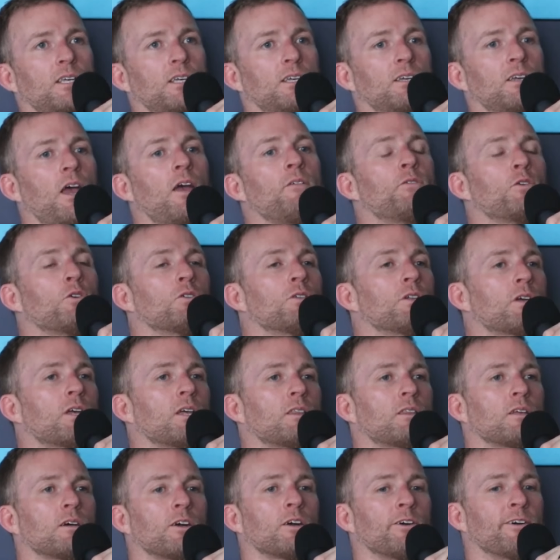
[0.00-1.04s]
if you look
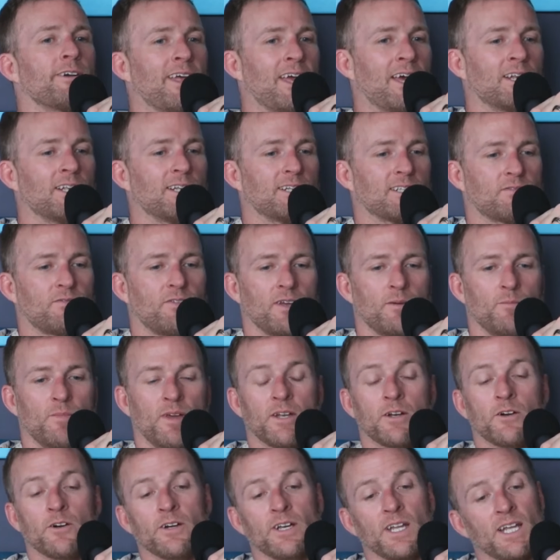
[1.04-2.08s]
at the Hernandez fight,
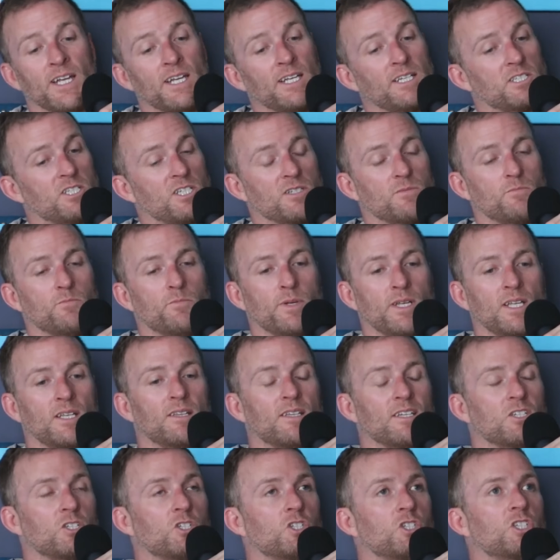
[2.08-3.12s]
man, Hernandez just beat
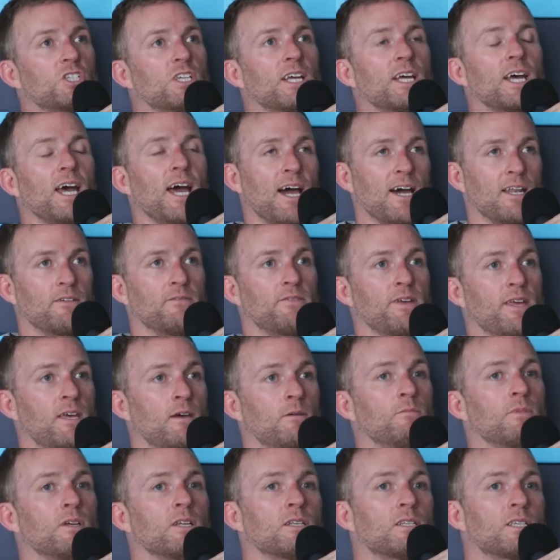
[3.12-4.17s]
the shit out of
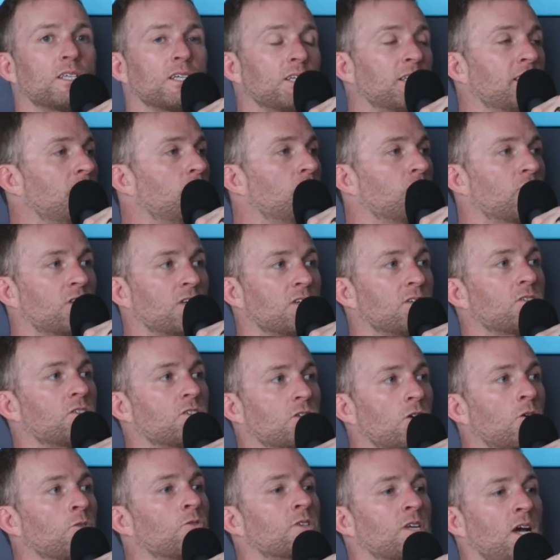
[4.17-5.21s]
him until he was just
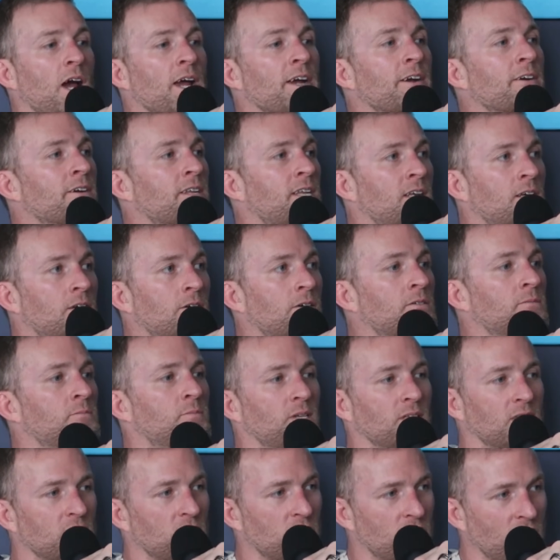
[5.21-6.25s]
so tired he couldn't
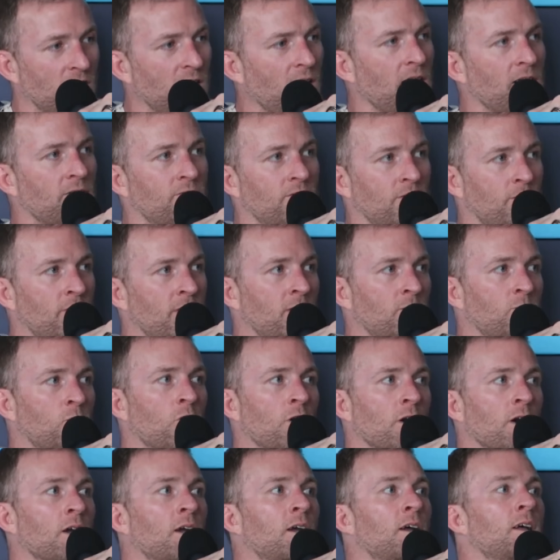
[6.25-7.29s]
beat the shit out of him
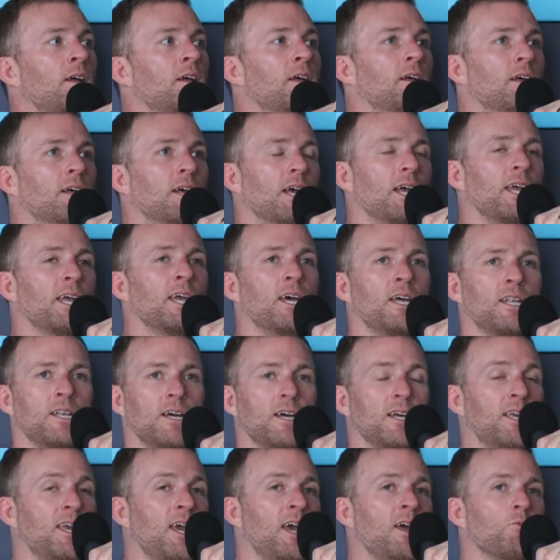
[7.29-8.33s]
anymore. And
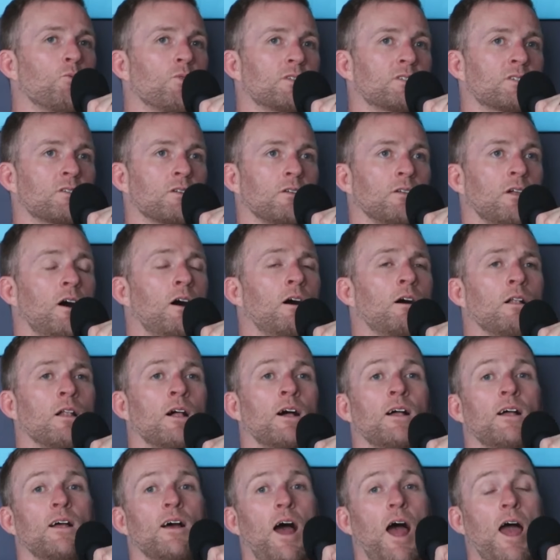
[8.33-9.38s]
again, with Zalal,
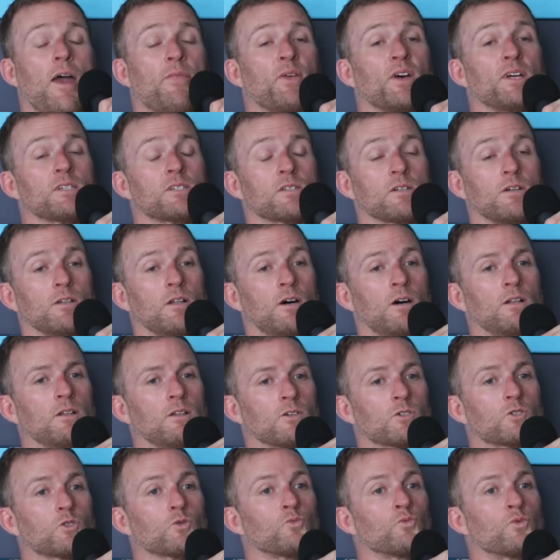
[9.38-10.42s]
I thought Zalal
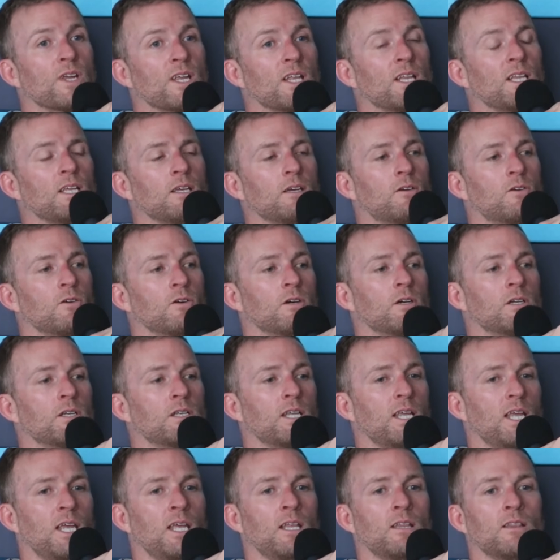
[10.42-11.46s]
looked really
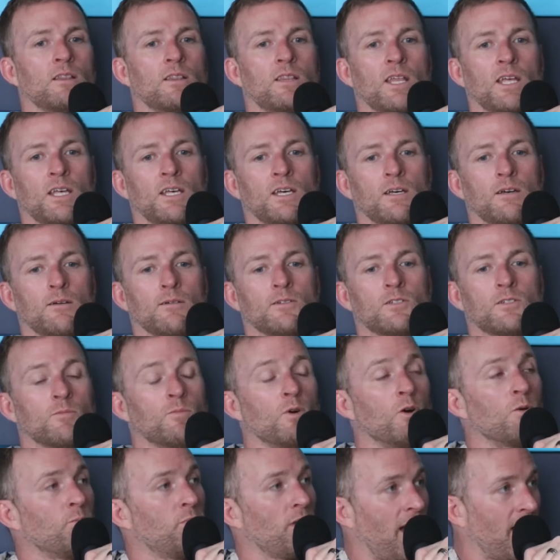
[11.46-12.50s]
good in the
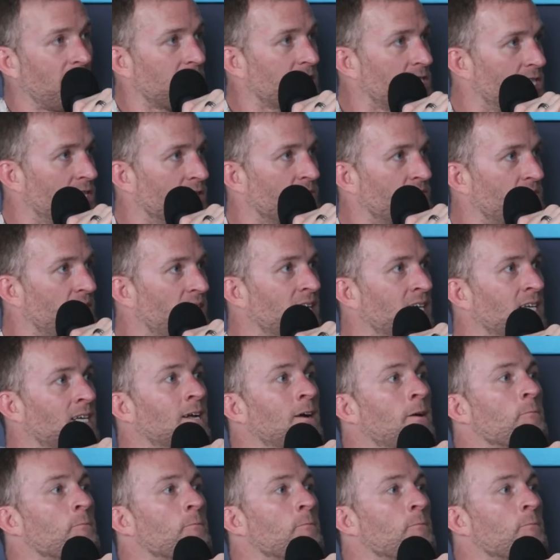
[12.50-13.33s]
Damone Blackshear fight.